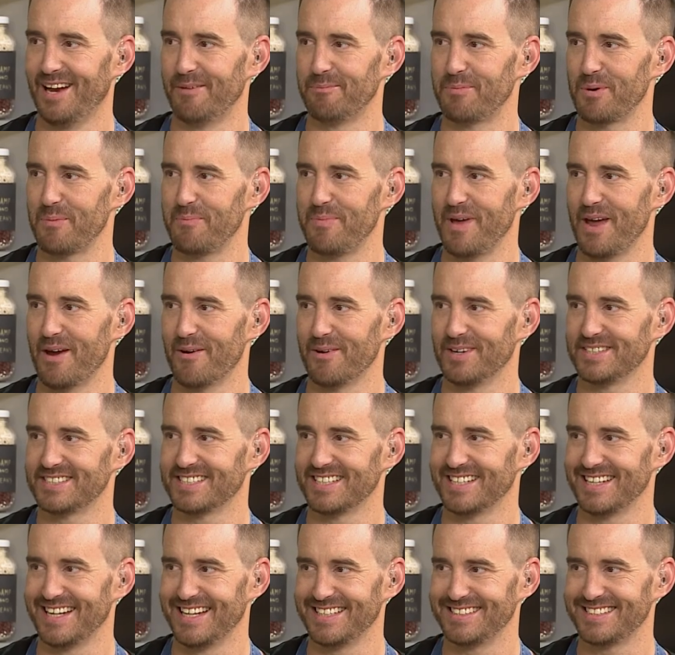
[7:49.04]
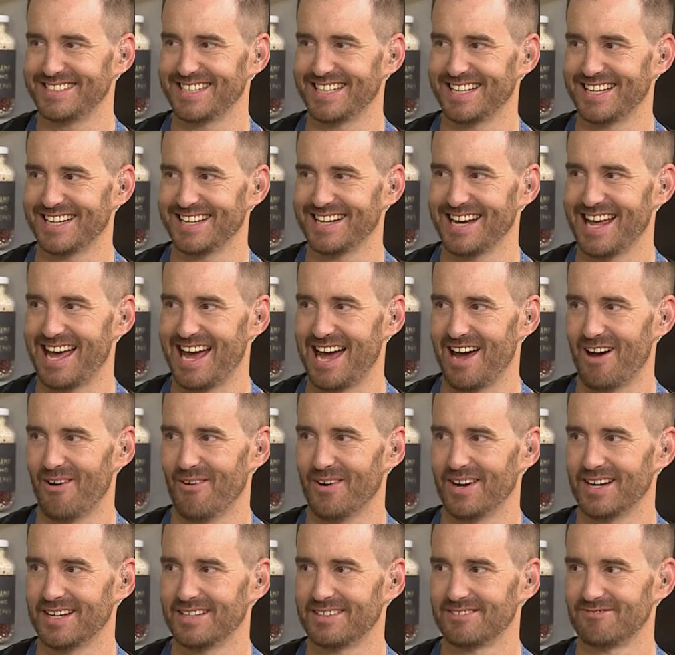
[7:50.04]
and prepare it in less than an
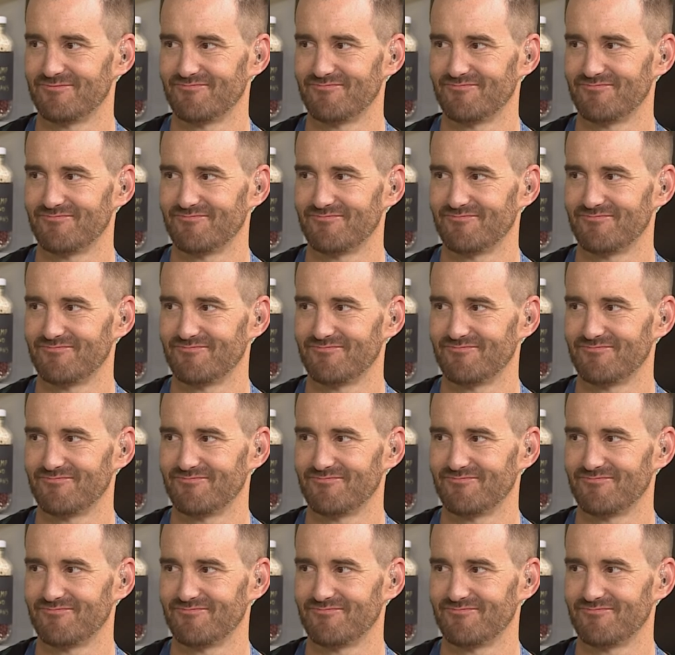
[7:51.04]
hour.